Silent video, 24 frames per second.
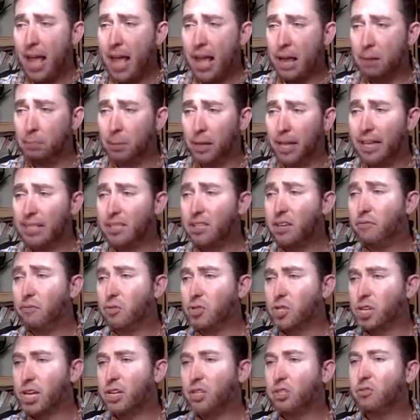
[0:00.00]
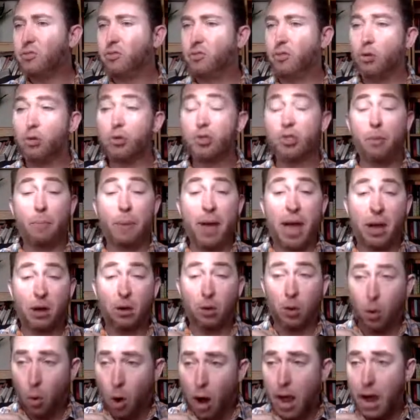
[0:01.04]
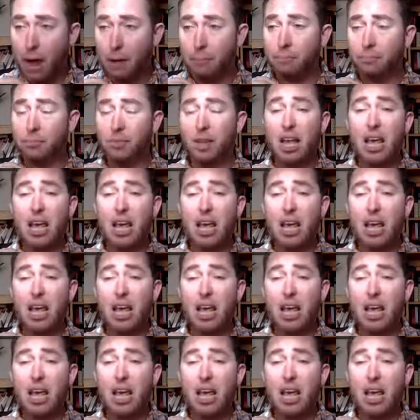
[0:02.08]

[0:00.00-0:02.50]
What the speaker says: and planted Virginia's first tobacco crop.